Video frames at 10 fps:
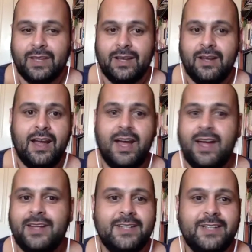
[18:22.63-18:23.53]

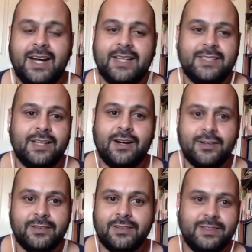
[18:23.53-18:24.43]
hand dyed
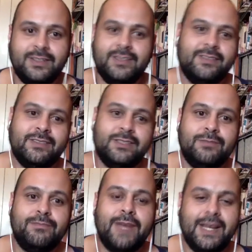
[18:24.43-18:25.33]
yarn to
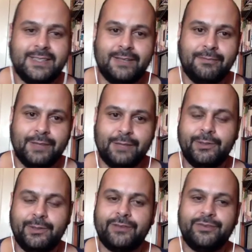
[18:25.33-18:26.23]
make something
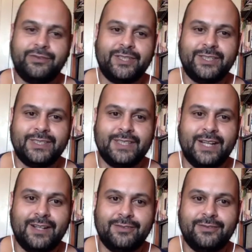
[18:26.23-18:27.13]
beautiful for
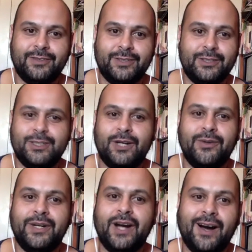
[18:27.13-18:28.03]
yourself or to show
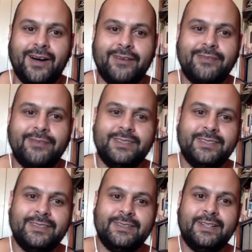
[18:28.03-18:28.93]
it off
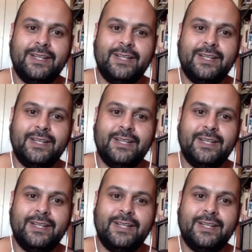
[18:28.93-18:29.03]
and